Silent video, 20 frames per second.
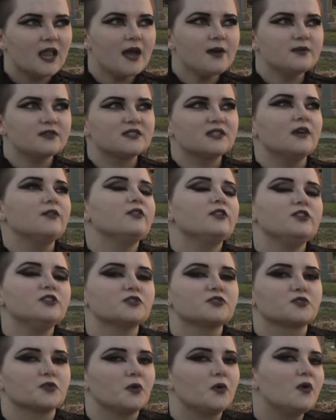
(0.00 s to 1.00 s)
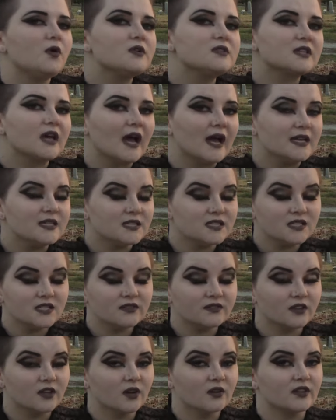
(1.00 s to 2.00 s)
I was 7 years old, I didn't
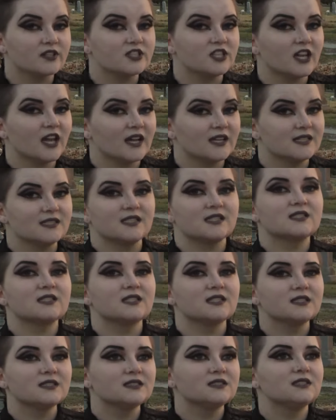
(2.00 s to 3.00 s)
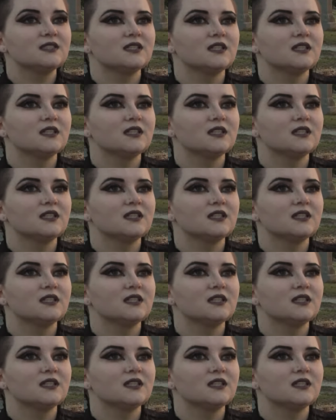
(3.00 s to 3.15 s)
even know that she had existed.